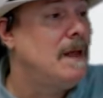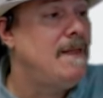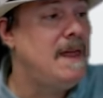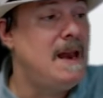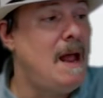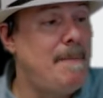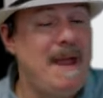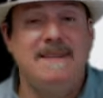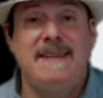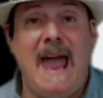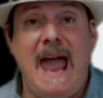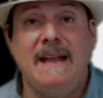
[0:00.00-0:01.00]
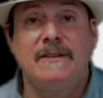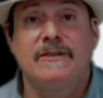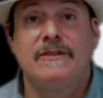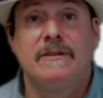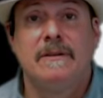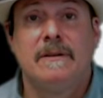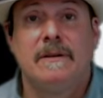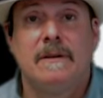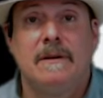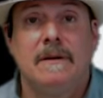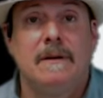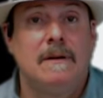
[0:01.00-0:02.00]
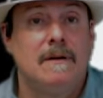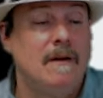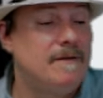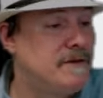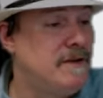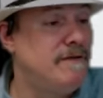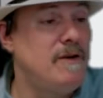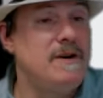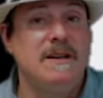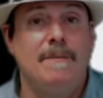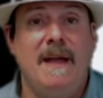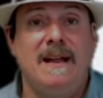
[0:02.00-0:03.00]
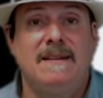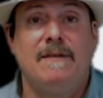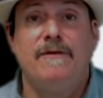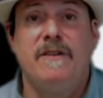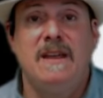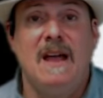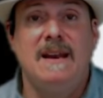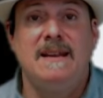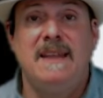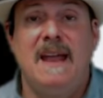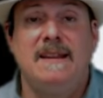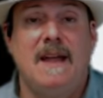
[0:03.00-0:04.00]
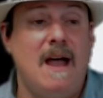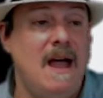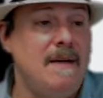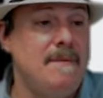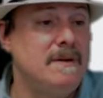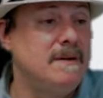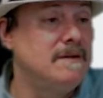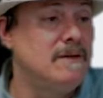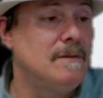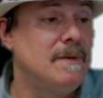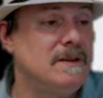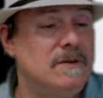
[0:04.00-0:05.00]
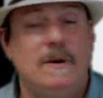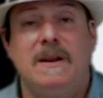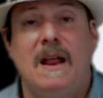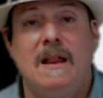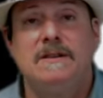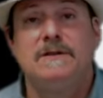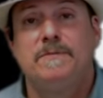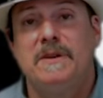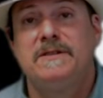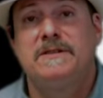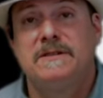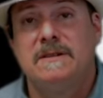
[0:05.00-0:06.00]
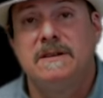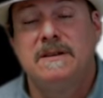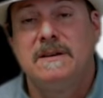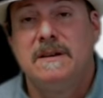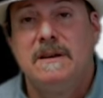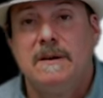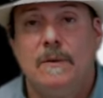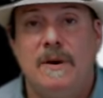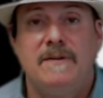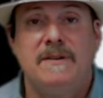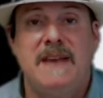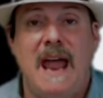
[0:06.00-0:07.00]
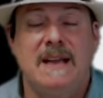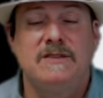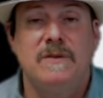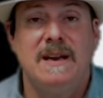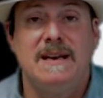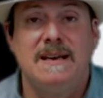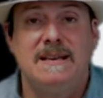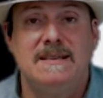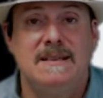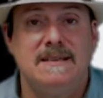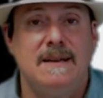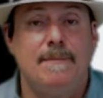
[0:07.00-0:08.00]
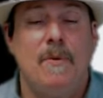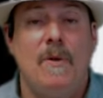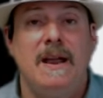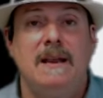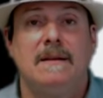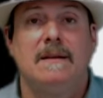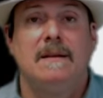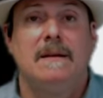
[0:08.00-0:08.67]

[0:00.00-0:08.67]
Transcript: And then I'll pay tax of converting it back to fiat at that time. And so my $20 plus uh, whatever tax rate it is at that point